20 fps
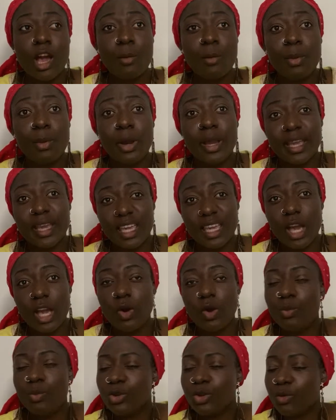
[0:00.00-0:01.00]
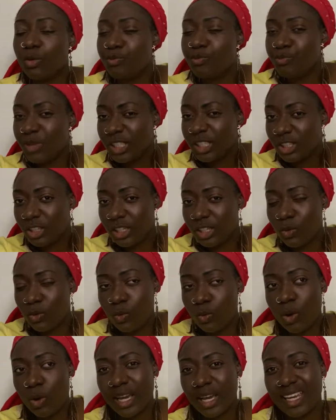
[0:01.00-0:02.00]
But a care home, you're majorly
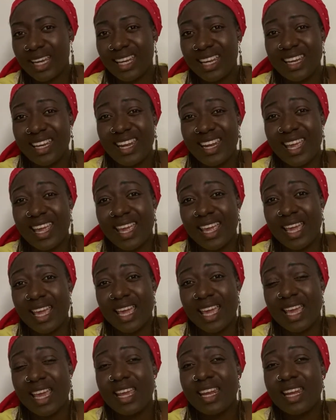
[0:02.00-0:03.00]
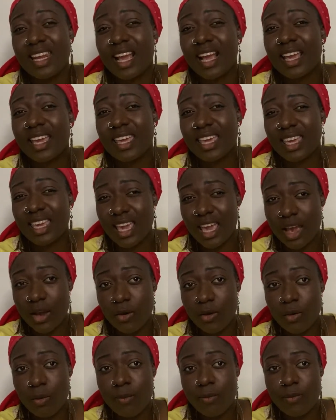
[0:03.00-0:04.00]
working in a care
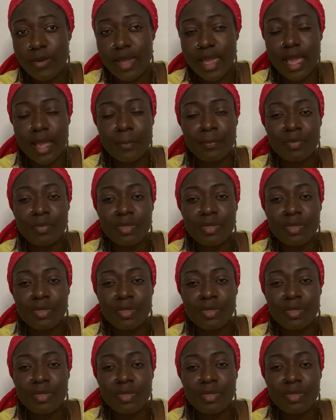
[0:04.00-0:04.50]
home where